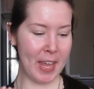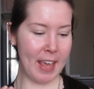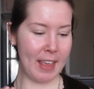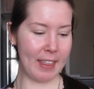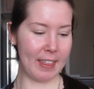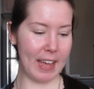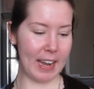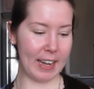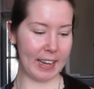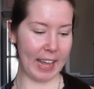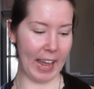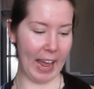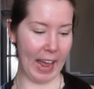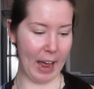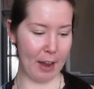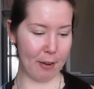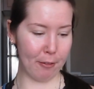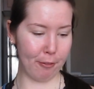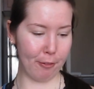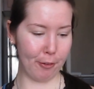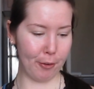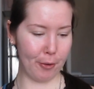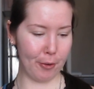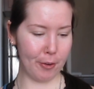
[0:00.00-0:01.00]
then
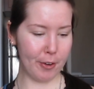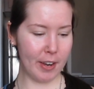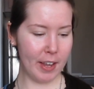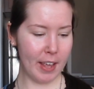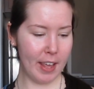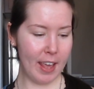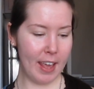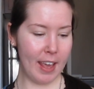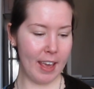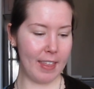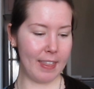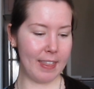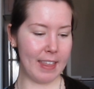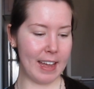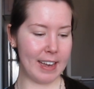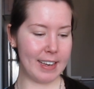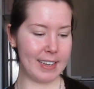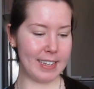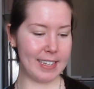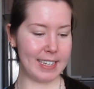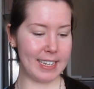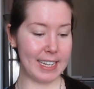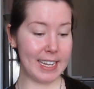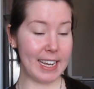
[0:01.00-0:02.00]
canned food,
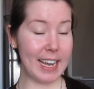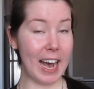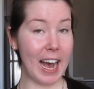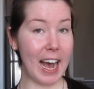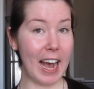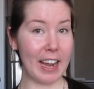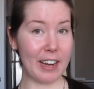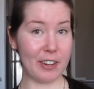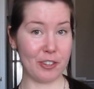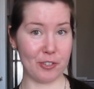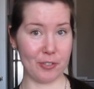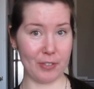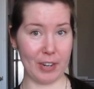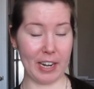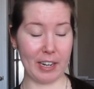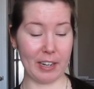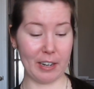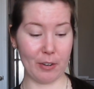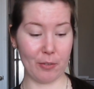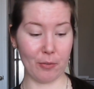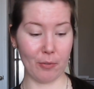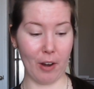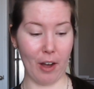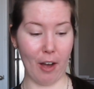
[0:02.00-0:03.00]
then
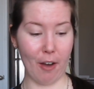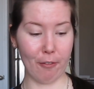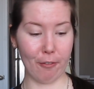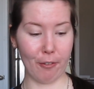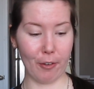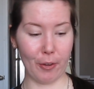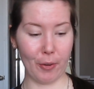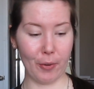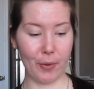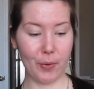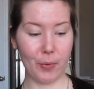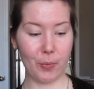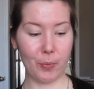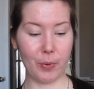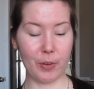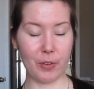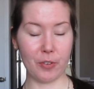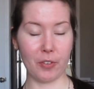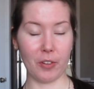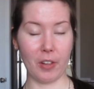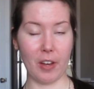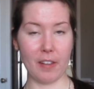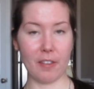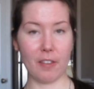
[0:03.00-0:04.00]
dehydrated raw food,
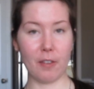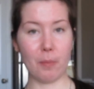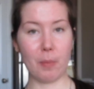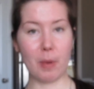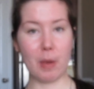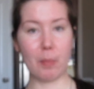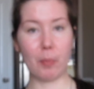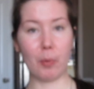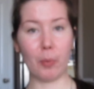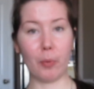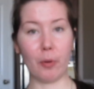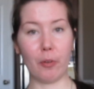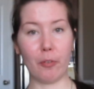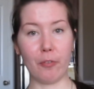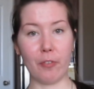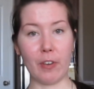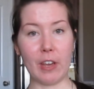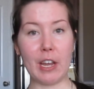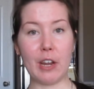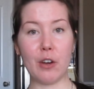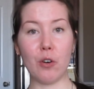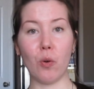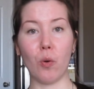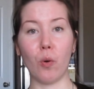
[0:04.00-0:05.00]
which lots of people will
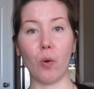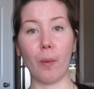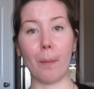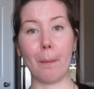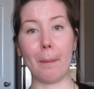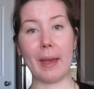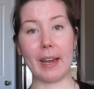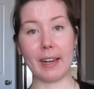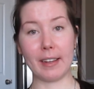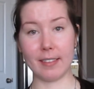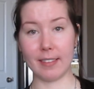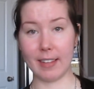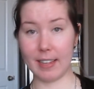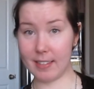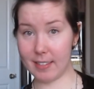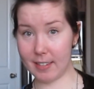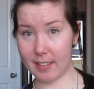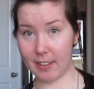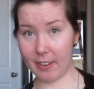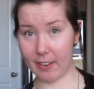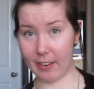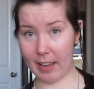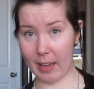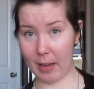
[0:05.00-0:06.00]
feed or mix
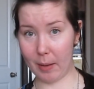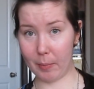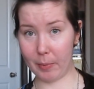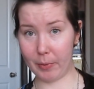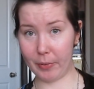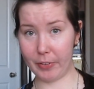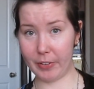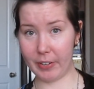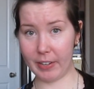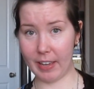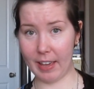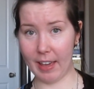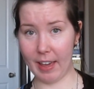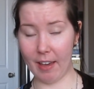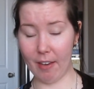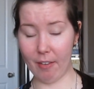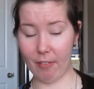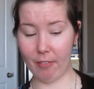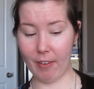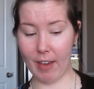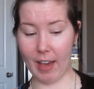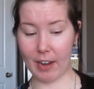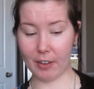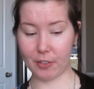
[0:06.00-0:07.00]
into their kibble to
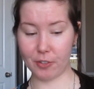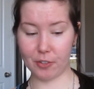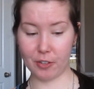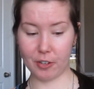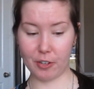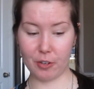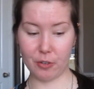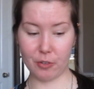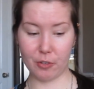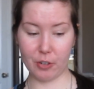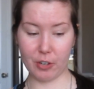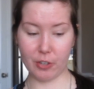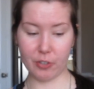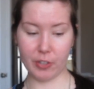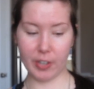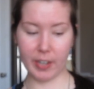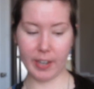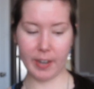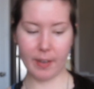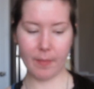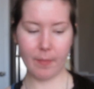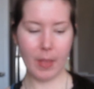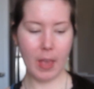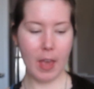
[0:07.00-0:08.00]
give extra
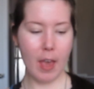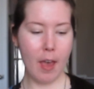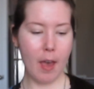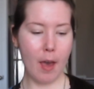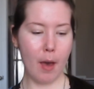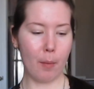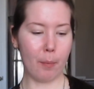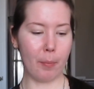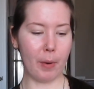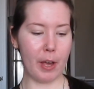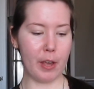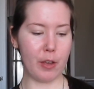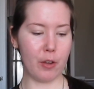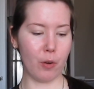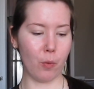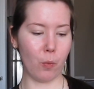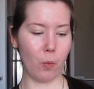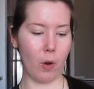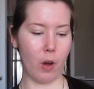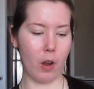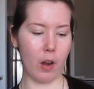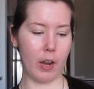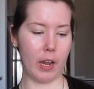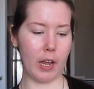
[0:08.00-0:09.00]
nutrition. But you're
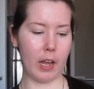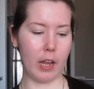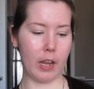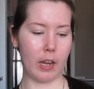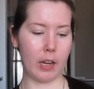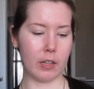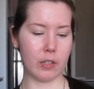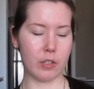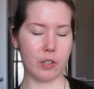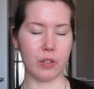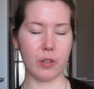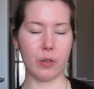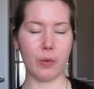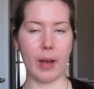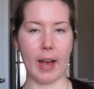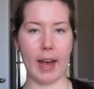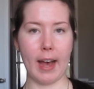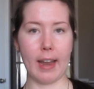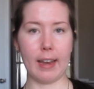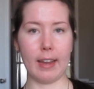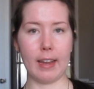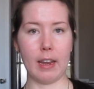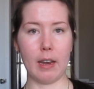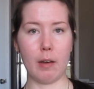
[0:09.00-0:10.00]
wanting to
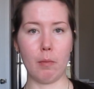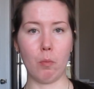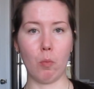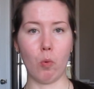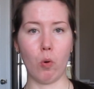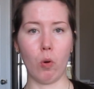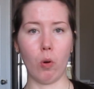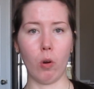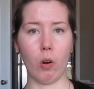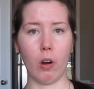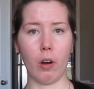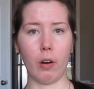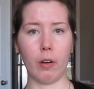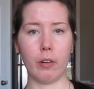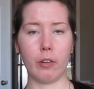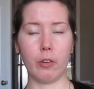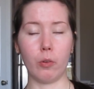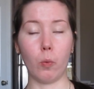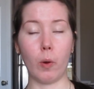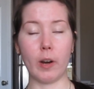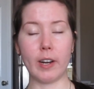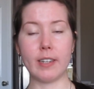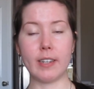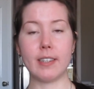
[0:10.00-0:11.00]
add in more,
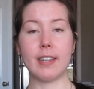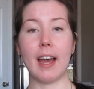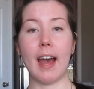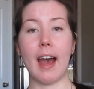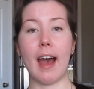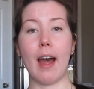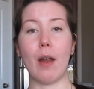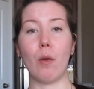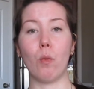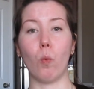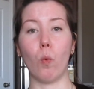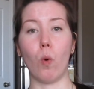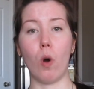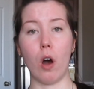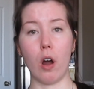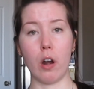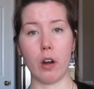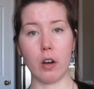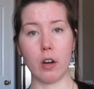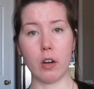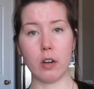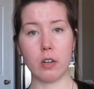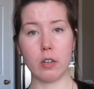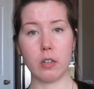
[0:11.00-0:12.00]
you're wanting to add
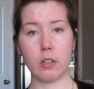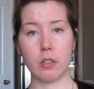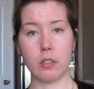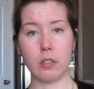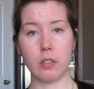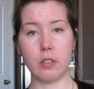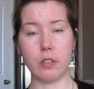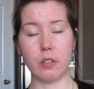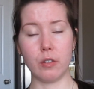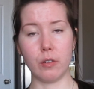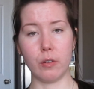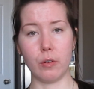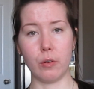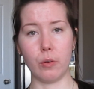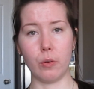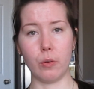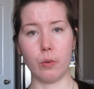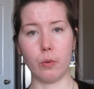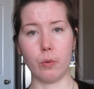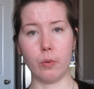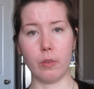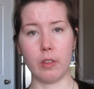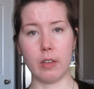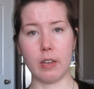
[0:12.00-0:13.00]
water
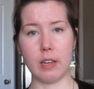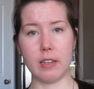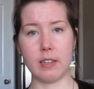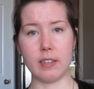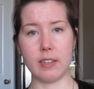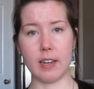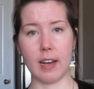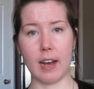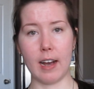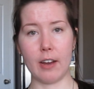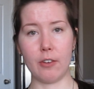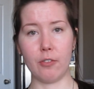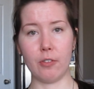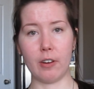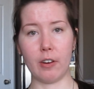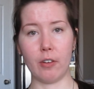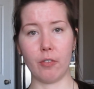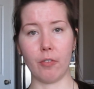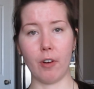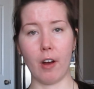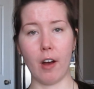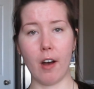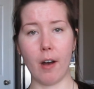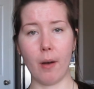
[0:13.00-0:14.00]
to the
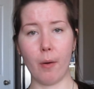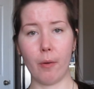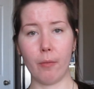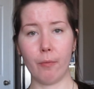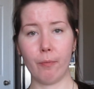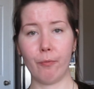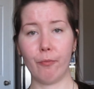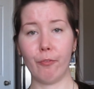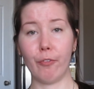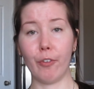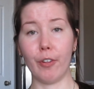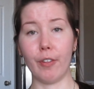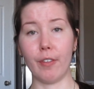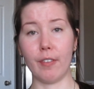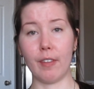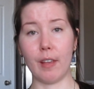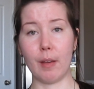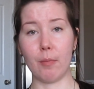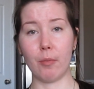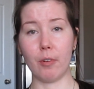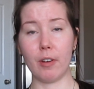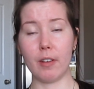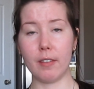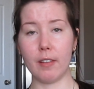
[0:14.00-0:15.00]
dehydrated raw for the
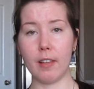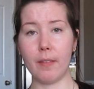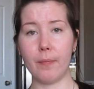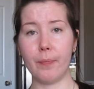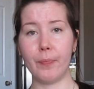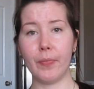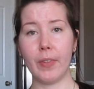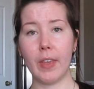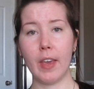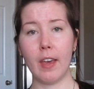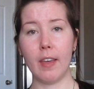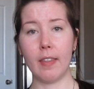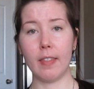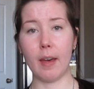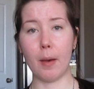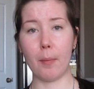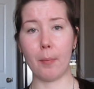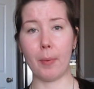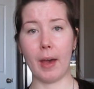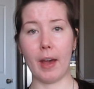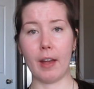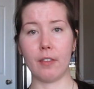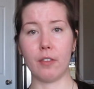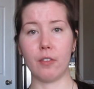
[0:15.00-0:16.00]
same reason
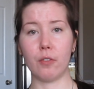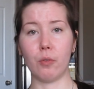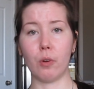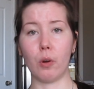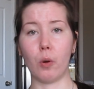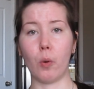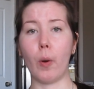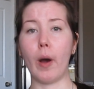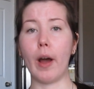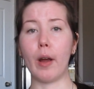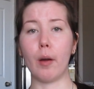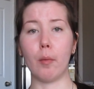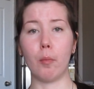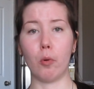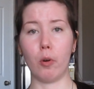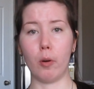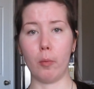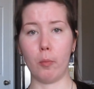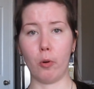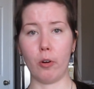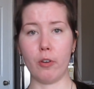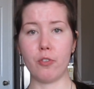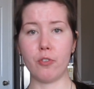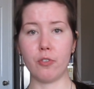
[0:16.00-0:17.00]
that pets require more
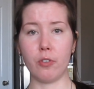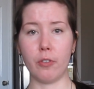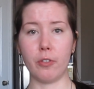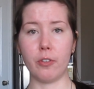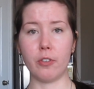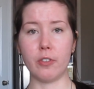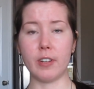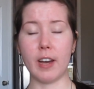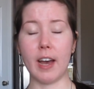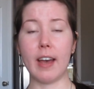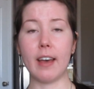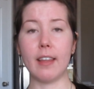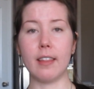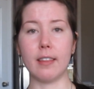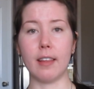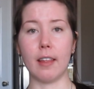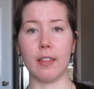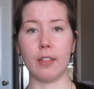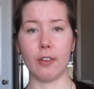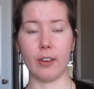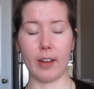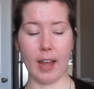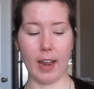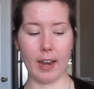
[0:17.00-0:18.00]
moisture in their diet
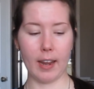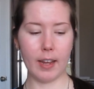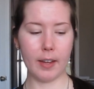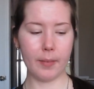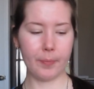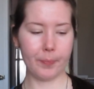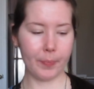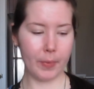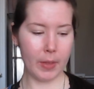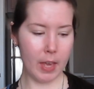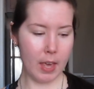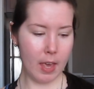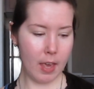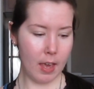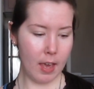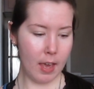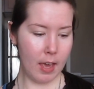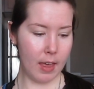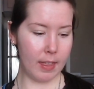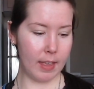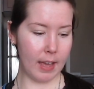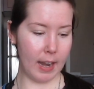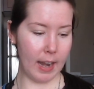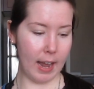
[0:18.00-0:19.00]
than they're getting.
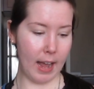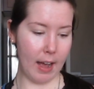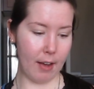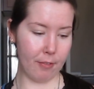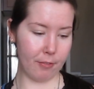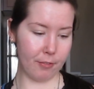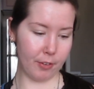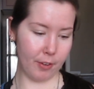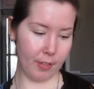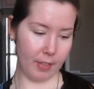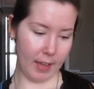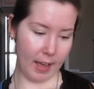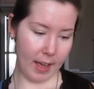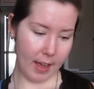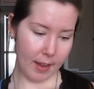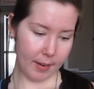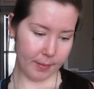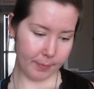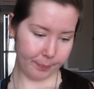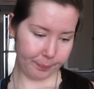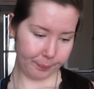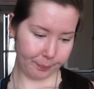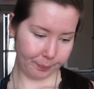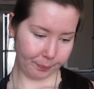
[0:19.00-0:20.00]
Then after
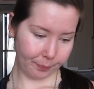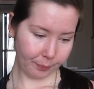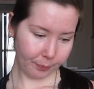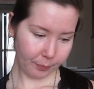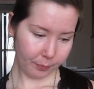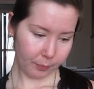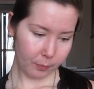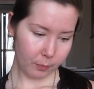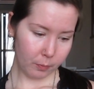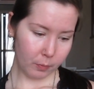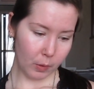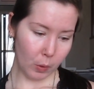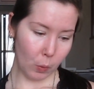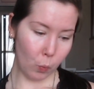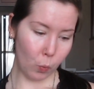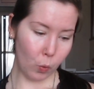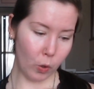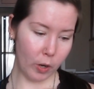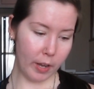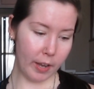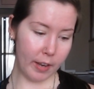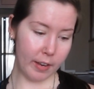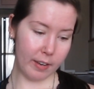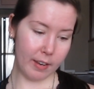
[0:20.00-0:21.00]
that
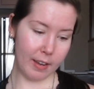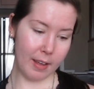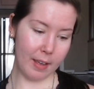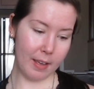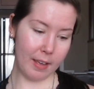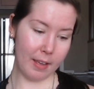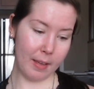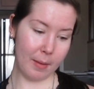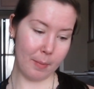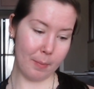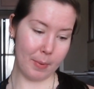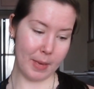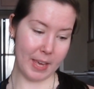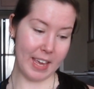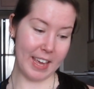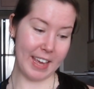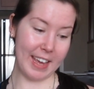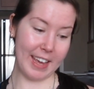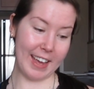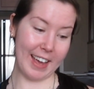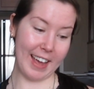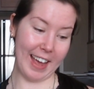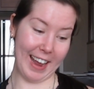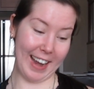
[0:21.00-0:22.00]
would
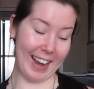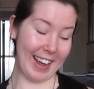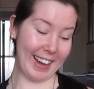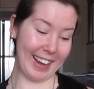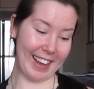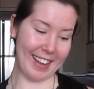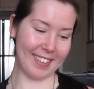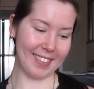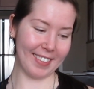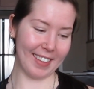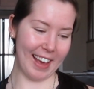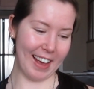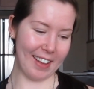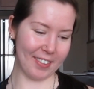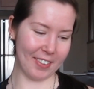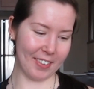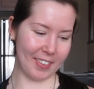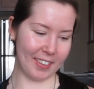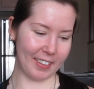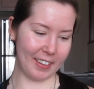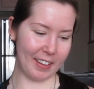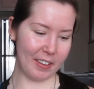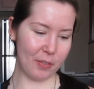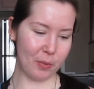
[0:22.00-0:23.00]
be, and I guess last on
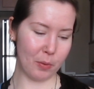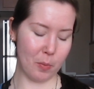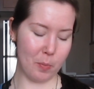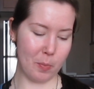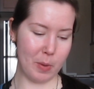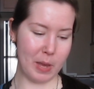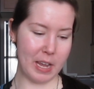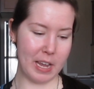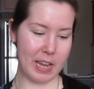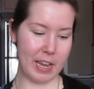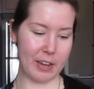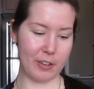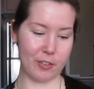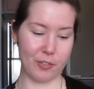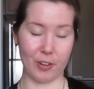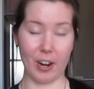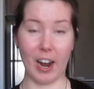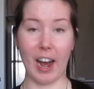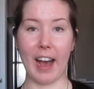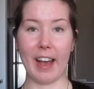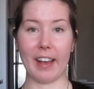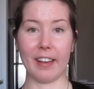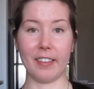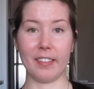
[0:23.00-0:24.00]
the list would be
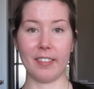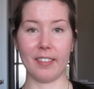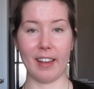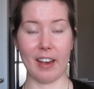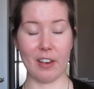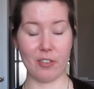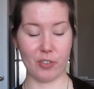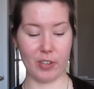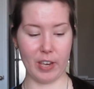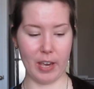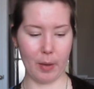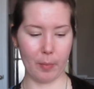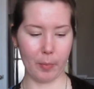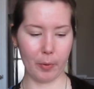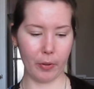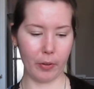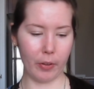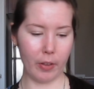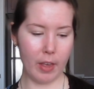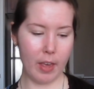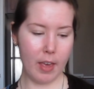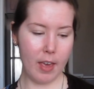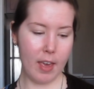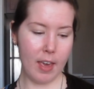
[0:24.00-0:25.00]
dry slash
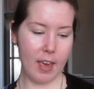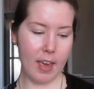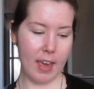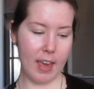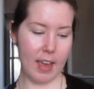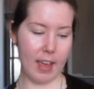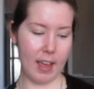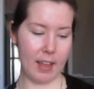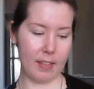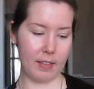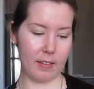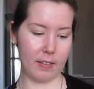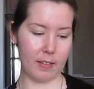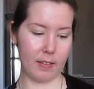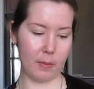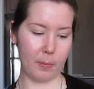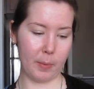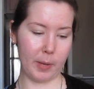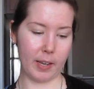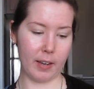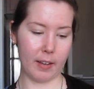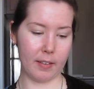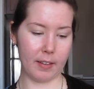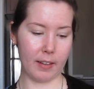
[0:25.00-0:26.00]
kibble. And this is
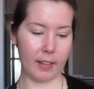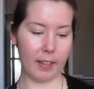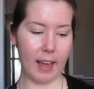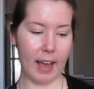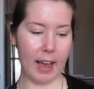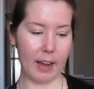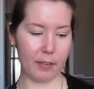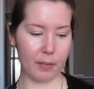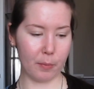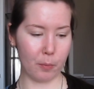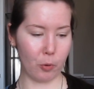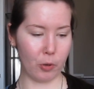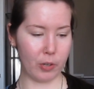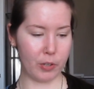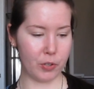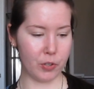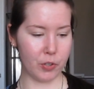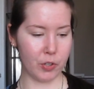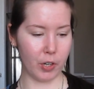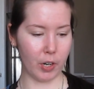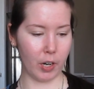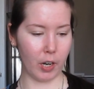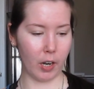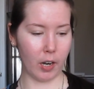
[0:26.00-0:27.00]
because it lacks
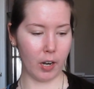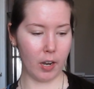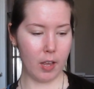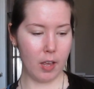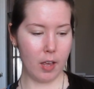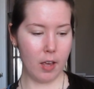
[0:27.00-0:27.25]
moisture.